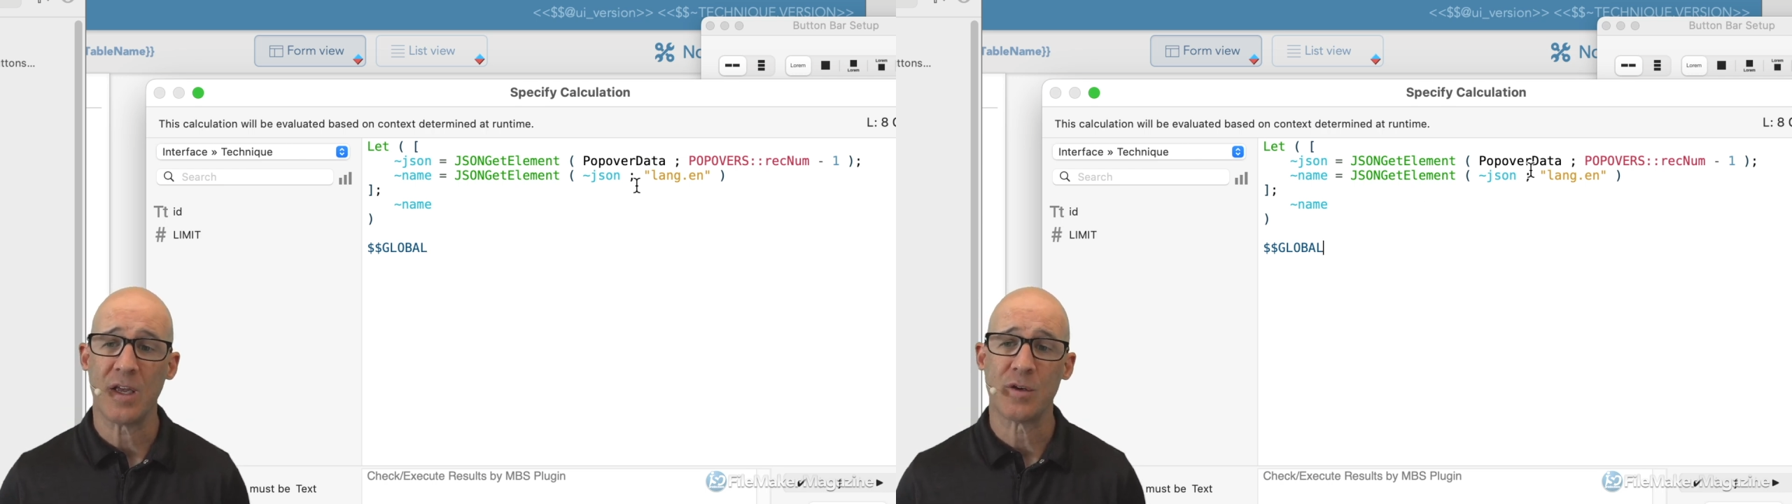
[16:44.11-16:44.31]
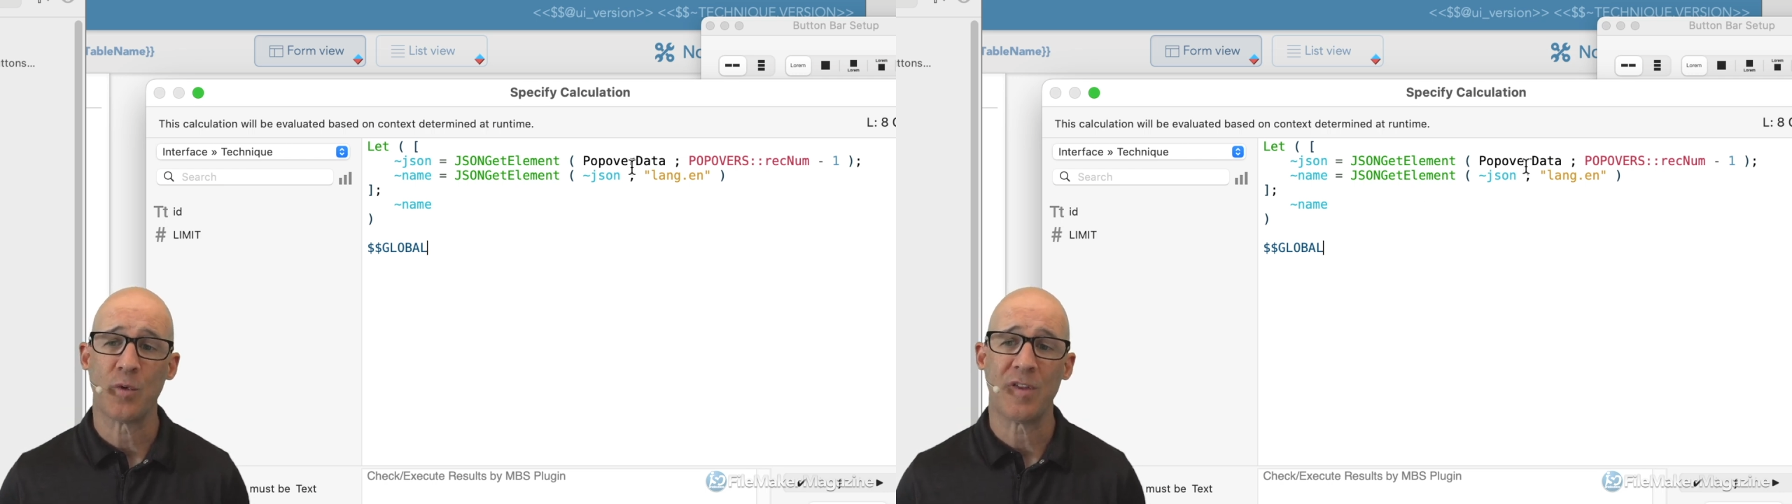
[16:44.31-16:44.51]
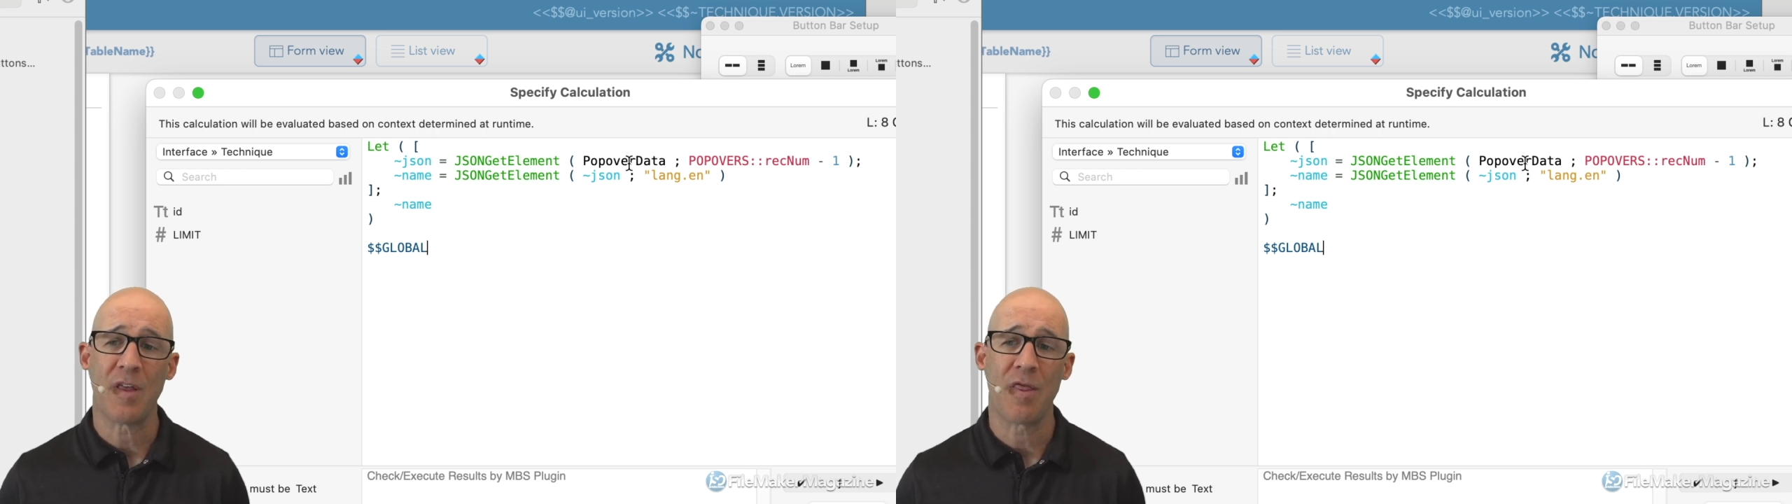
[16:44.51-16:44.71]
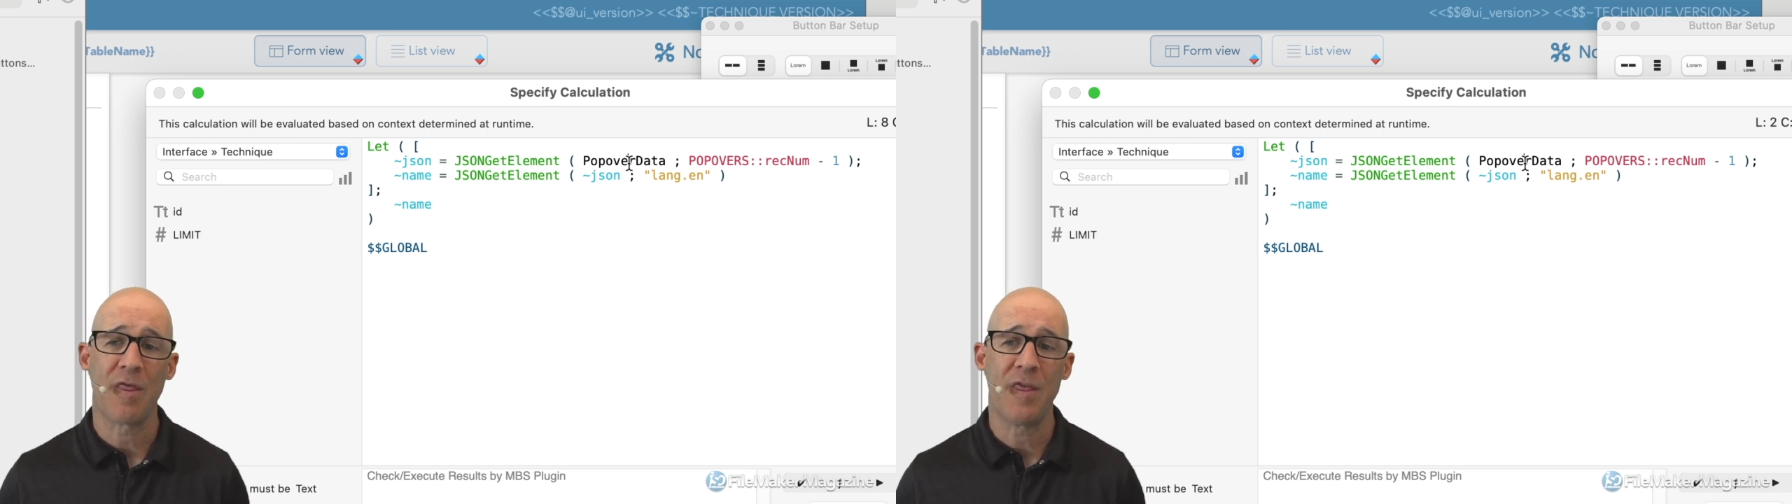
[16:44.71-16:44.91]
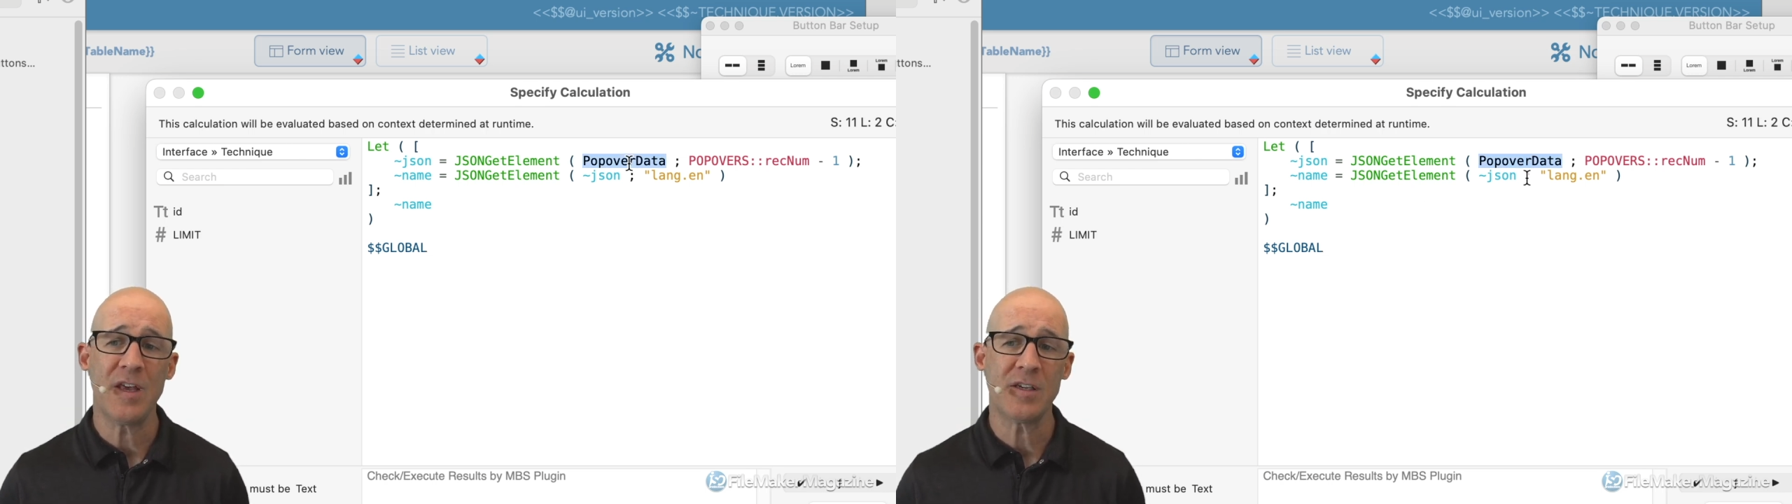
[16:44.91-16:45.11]
It's within
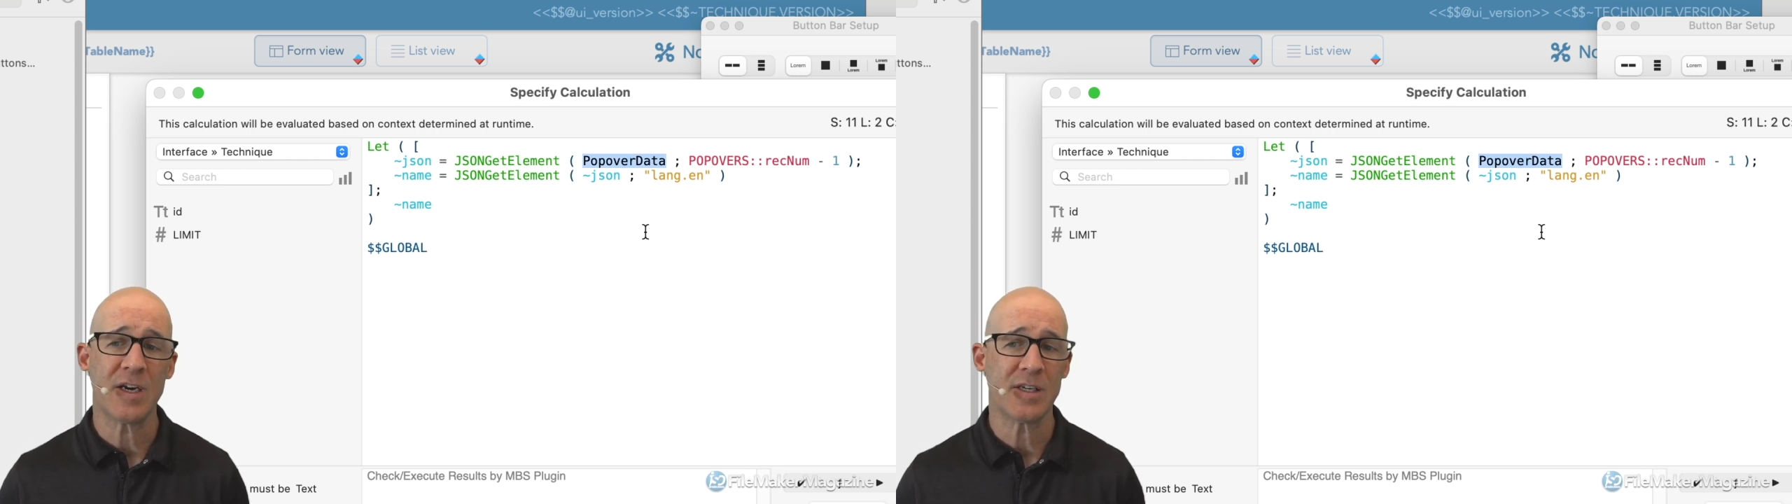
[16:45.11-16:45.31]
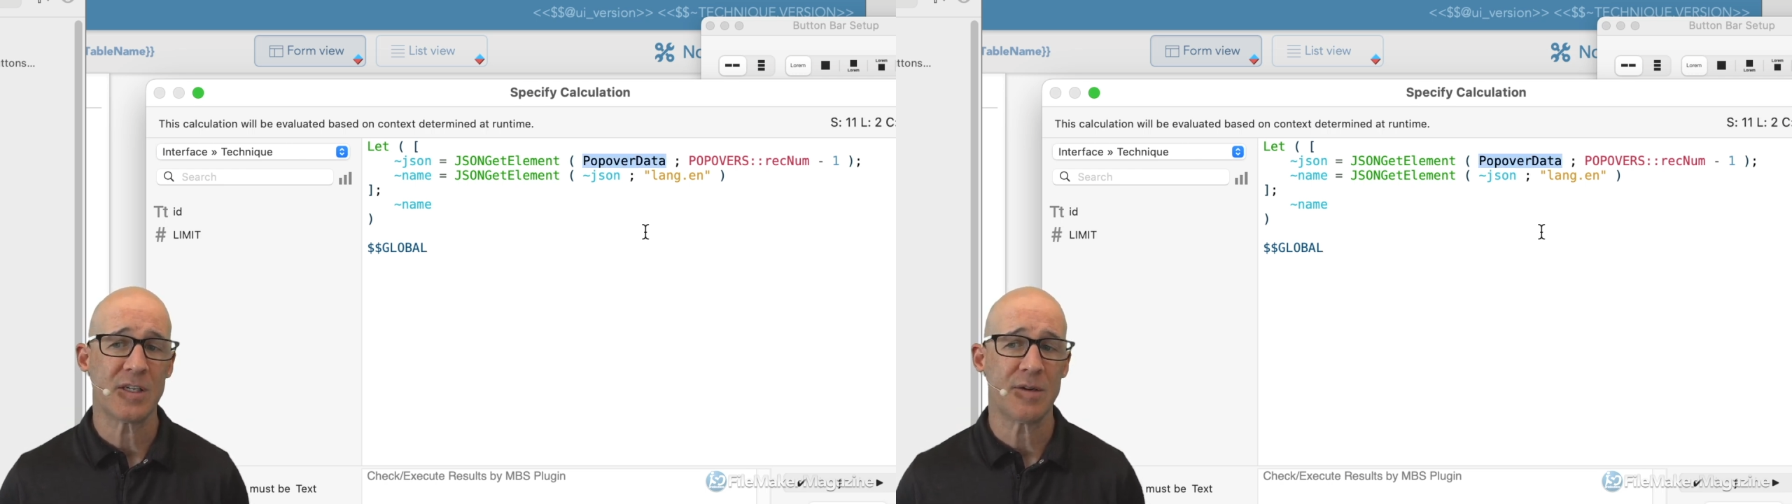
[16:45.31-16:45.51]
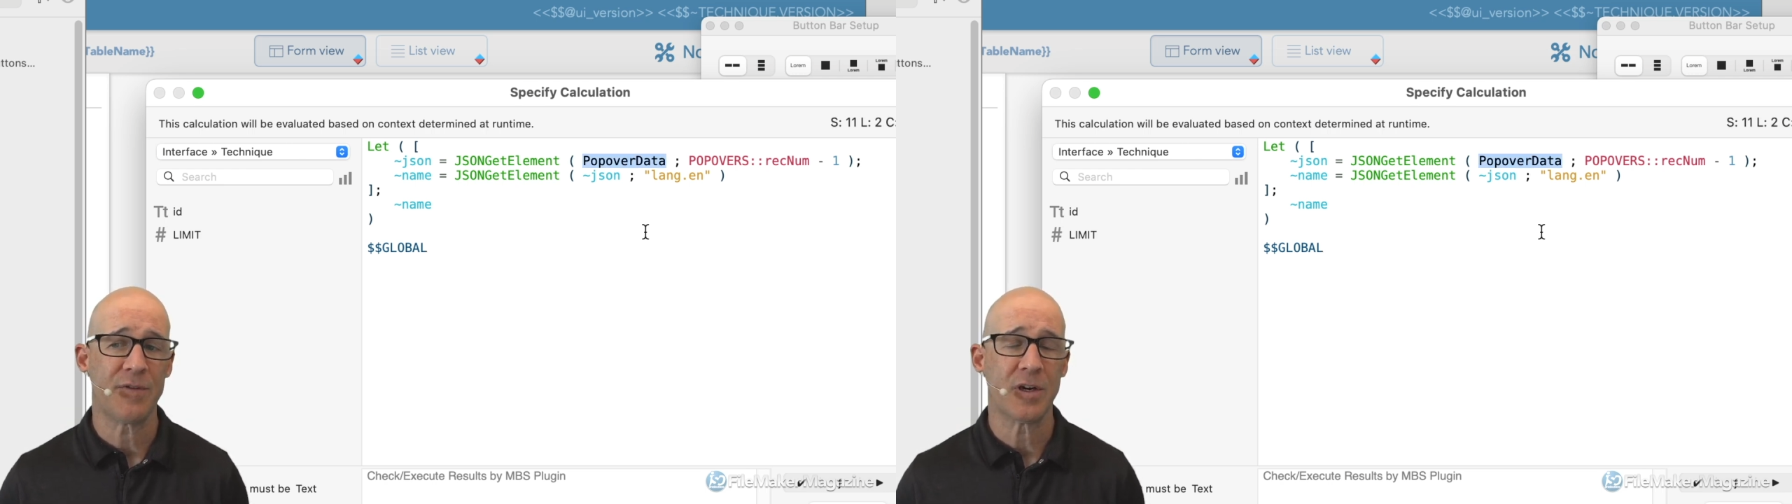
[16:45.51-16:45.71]
this custom